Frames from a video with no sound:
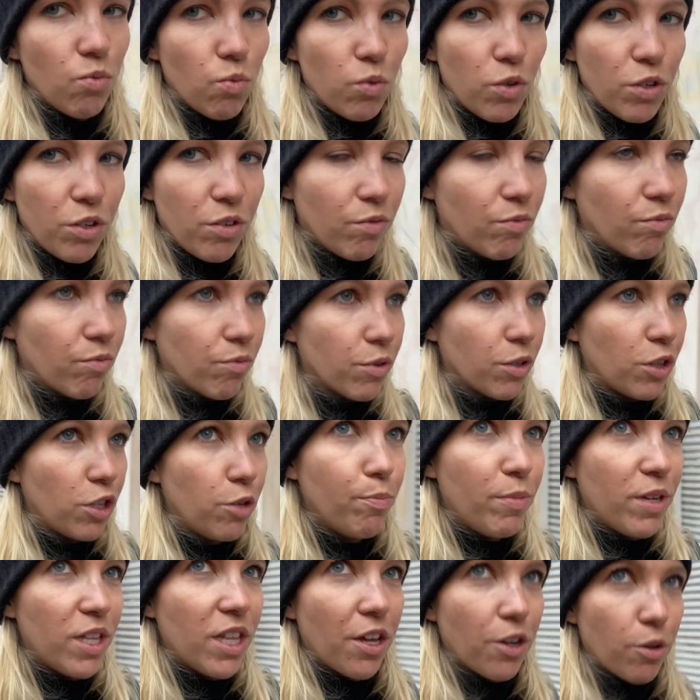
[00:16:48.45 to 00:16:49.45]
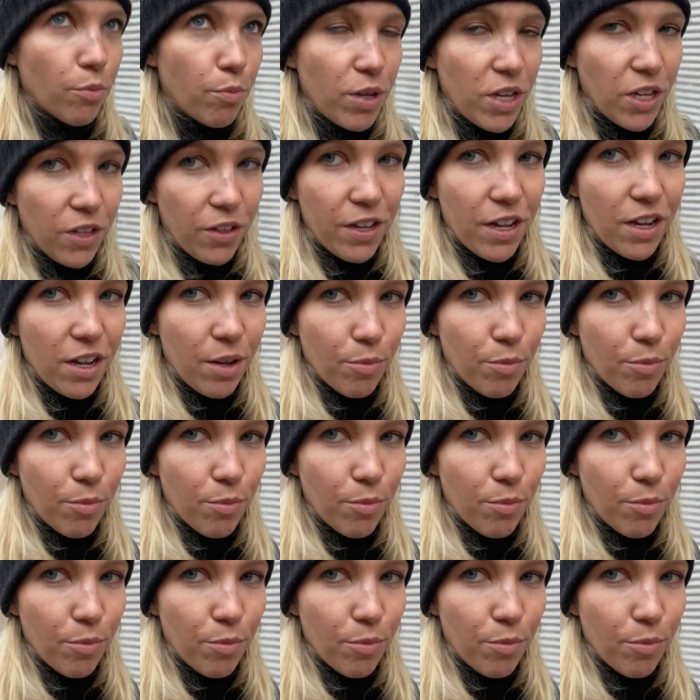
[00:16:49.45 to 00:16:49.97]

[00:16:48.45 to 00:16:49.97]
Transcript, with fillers: wouldn't really be that appealing.